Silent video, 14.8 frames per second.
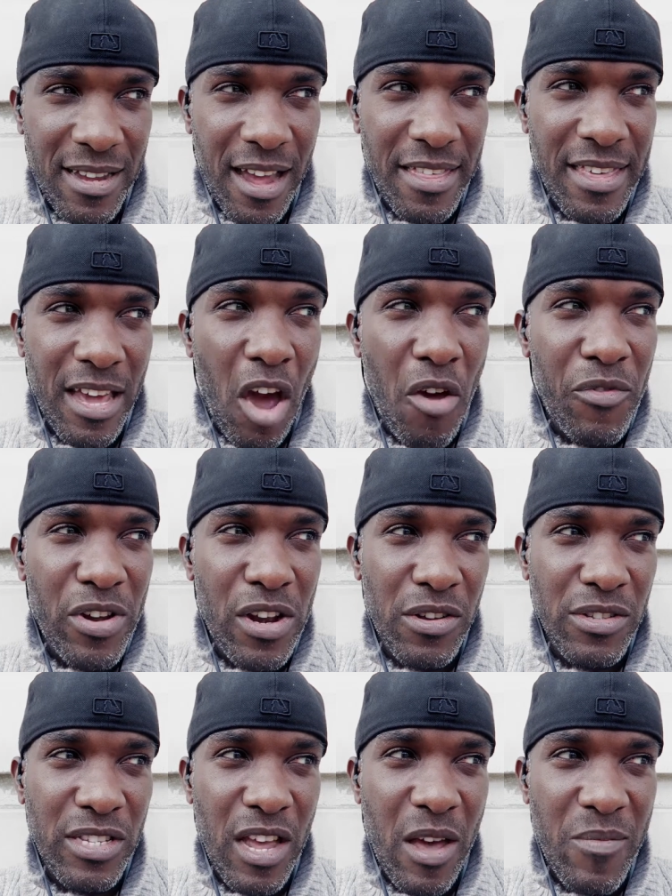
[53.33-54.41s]
I think over a
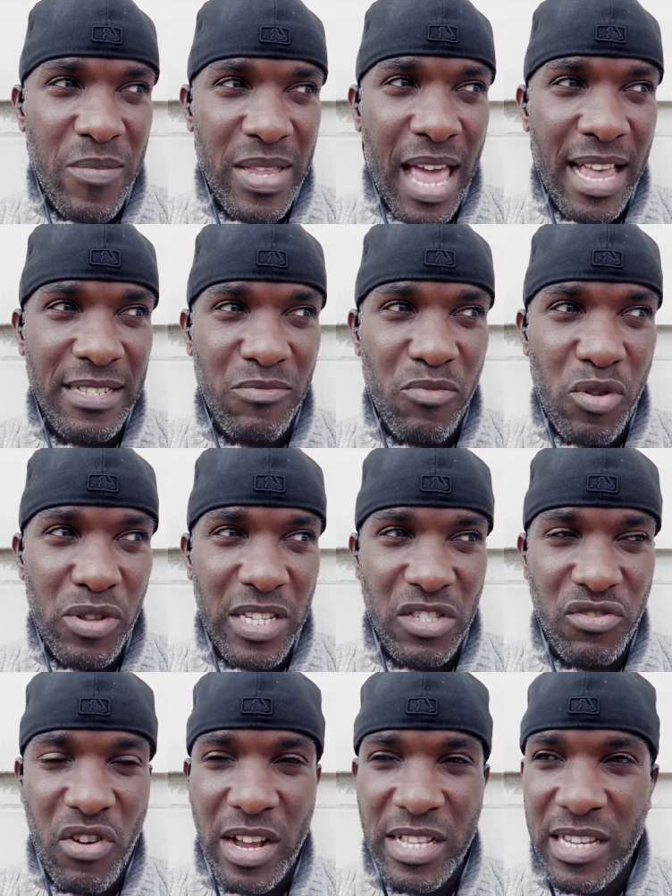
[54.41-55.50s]
long term that's more
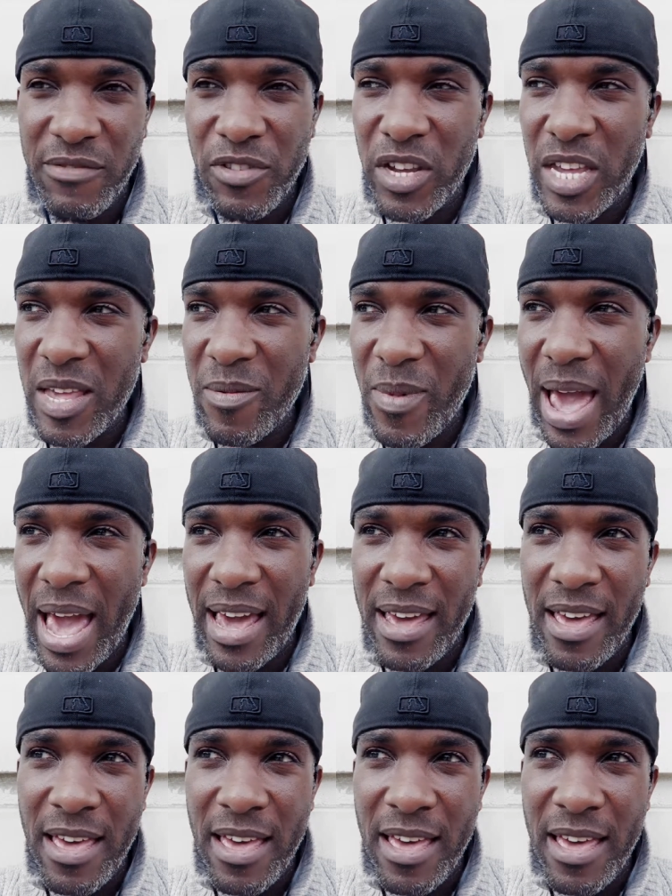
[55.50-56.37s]
destructive looking back